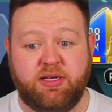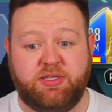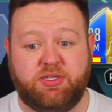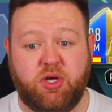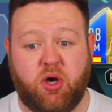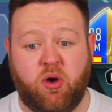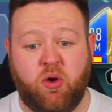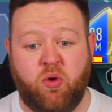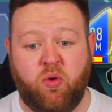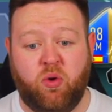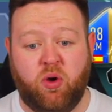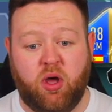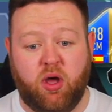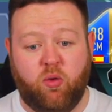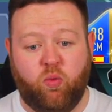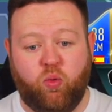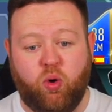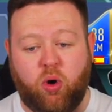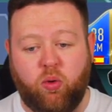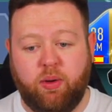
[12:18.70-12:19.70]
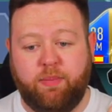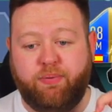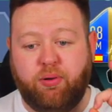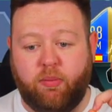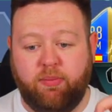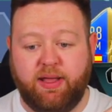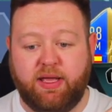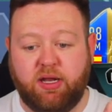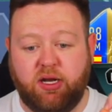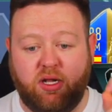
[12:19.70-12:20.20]
So what we're
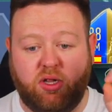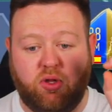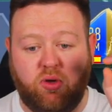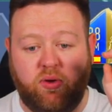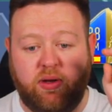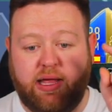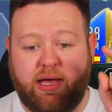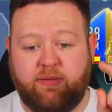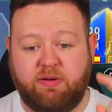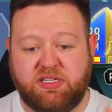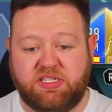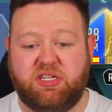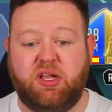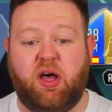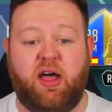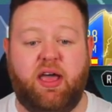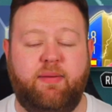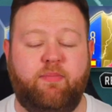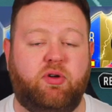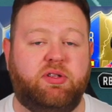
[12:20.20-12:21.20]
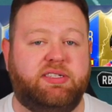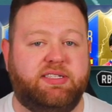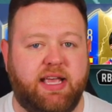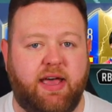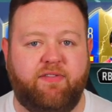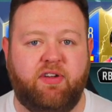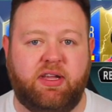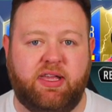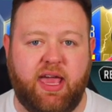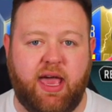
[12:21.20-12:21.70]
probably going to do now is start him on
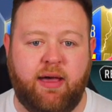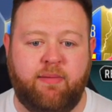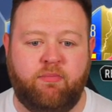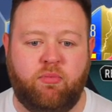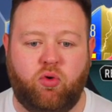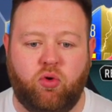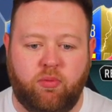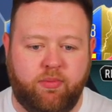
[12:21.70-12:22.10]
seven chem,